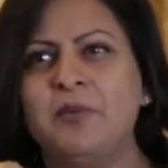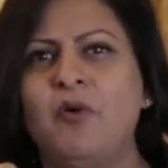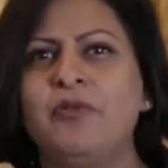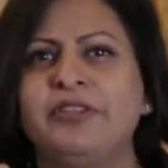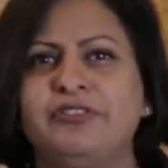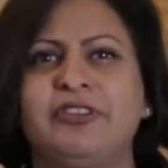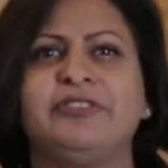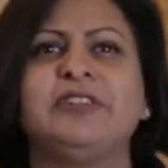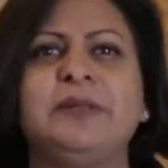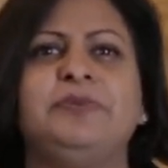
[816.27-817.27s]
more than
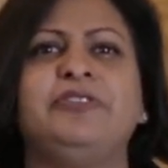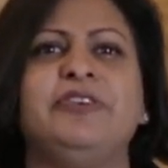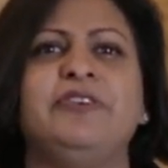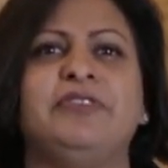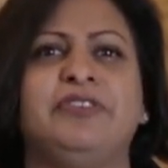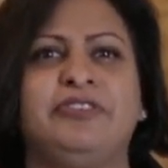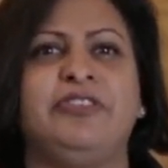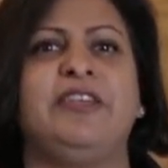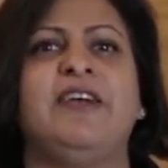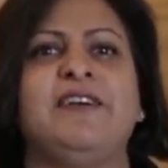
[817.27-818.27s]
just lip service to
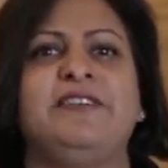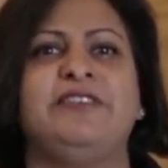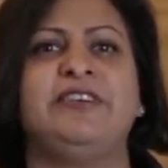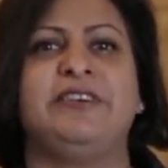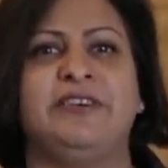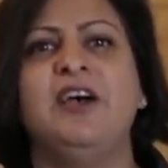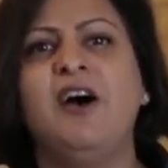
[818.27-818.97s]
the idea